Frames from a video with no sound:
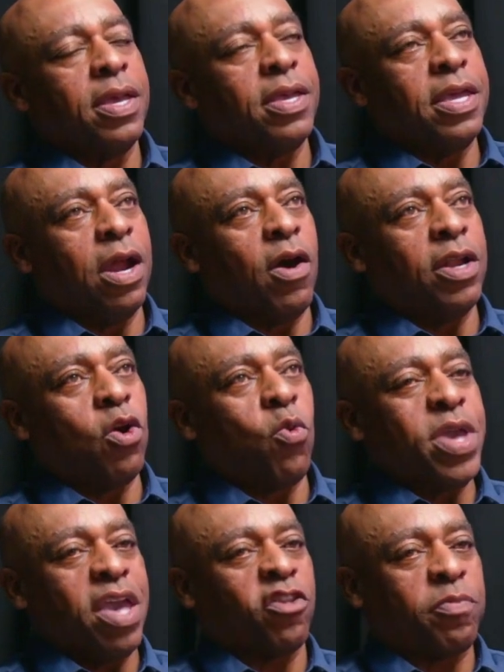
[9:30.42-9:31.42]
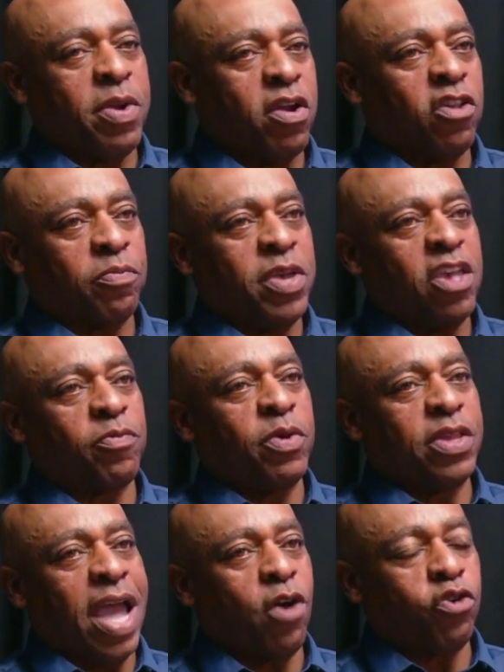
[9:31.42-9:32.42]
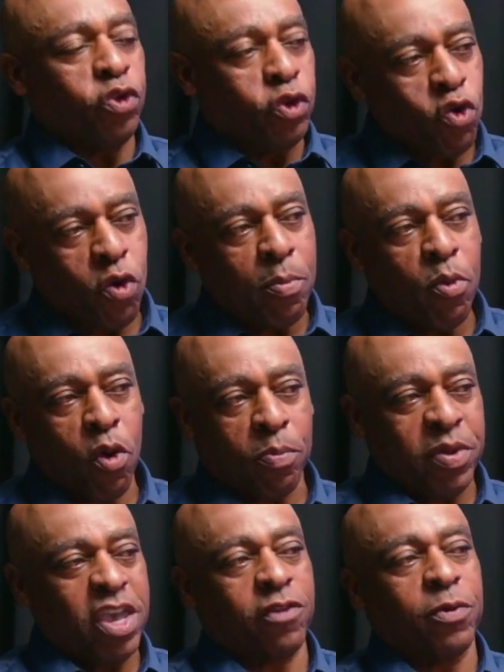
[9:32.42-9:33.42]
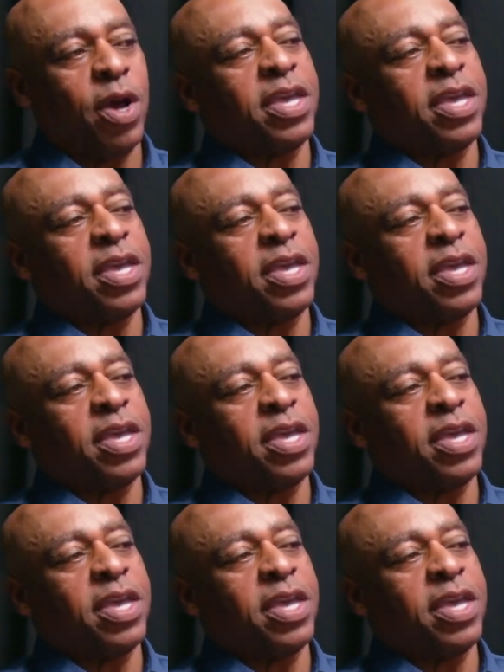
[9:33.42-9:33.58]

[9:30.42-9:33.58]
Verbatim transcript: you know, I know we experience peace, but now you're more peaceful.